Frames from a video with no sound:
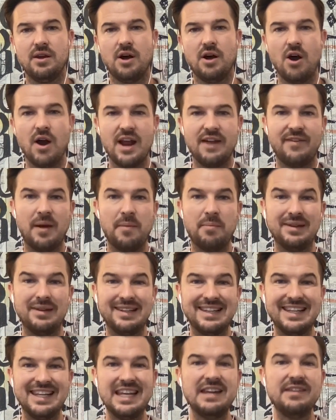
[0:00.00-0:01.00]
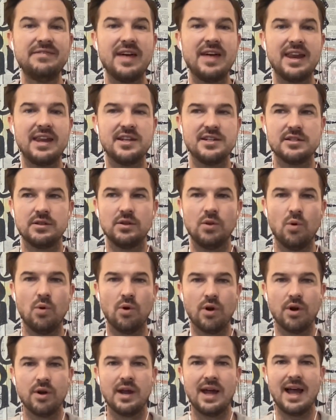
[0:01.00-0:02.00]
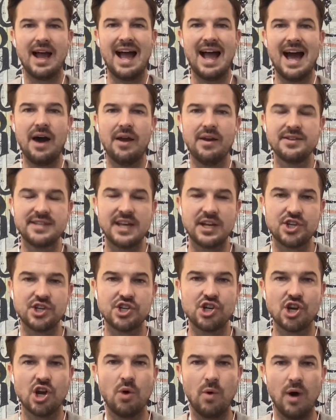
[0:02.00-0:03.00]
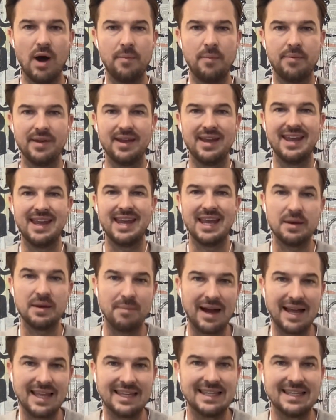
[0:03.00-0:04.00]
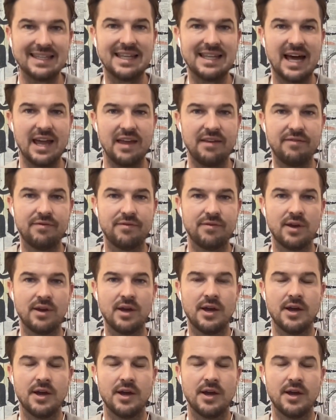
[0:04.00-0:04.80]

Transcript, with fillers: all right, if I believe that he's Lord, how does that show up in my life?